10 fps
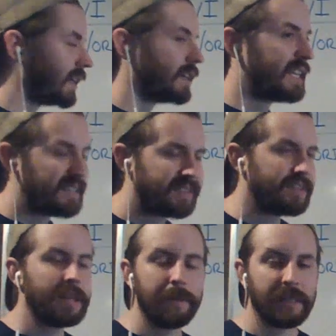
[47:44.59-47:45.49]
into
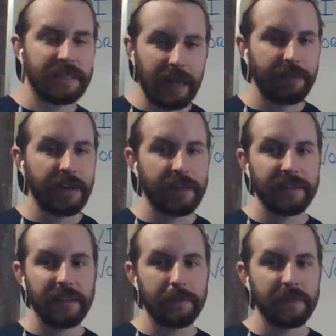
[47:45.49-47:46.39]
them and diving into
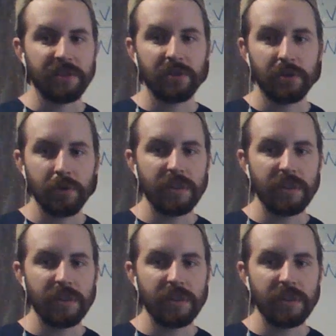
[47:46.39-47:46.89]
them as soon